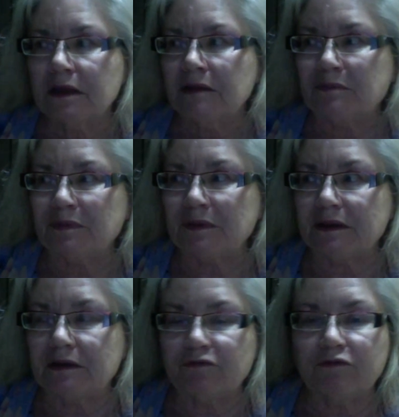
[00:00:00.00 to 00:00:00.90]

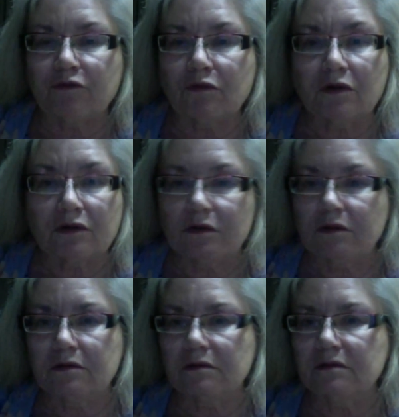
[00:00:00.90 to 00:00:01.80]
before
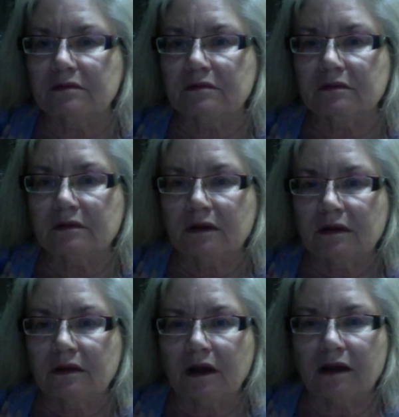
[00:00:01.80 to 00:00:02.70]
noon,
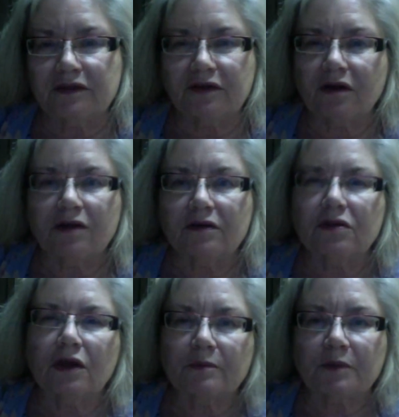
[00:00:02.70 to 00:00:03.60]
there aren't a
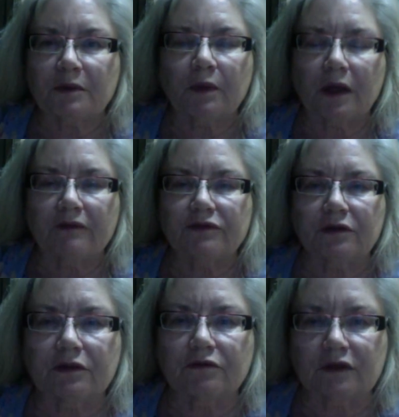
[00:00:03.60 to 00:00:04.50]
lot of people out there.
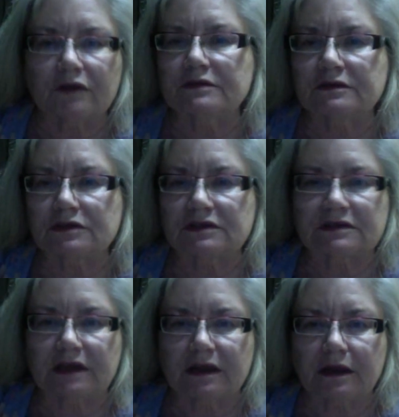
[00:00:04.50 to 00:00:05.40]
vendors are just
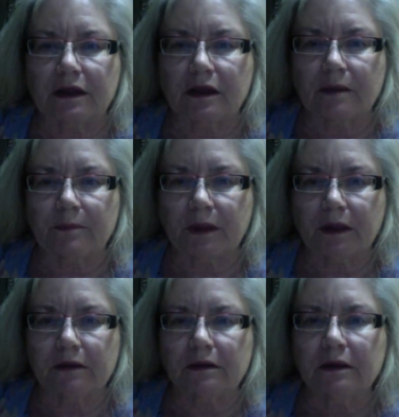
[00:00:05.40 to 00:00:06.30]
setting up,
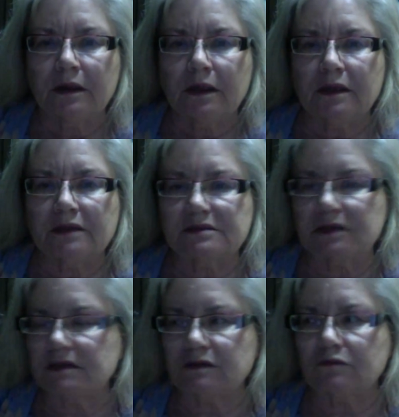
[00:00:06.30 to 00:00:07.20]
and it
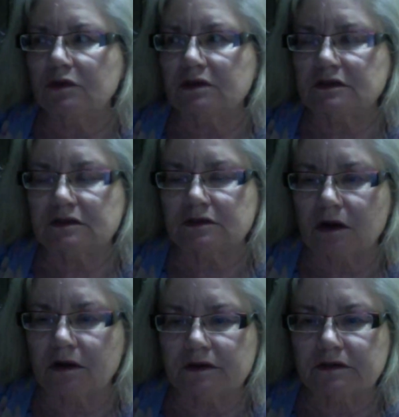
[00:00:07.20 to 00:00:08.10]
doesn't really
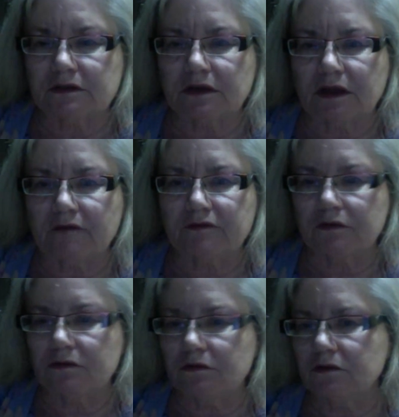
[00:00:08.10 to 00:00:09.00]
start until the
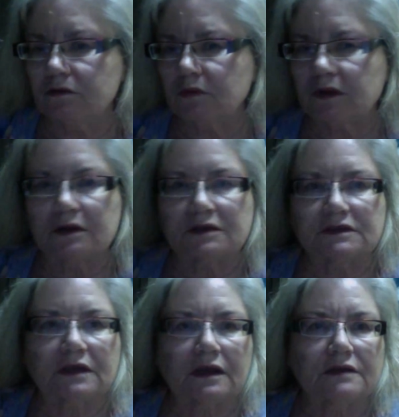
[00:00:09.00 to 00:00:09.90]
afternoon
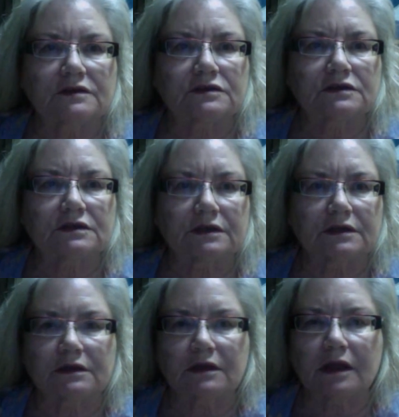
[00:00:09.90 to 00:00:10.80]
because, as you
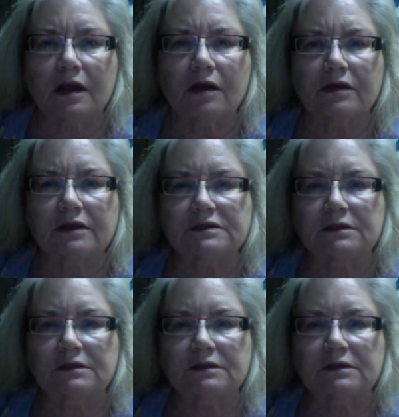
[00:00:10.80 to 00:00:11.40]
see now, it's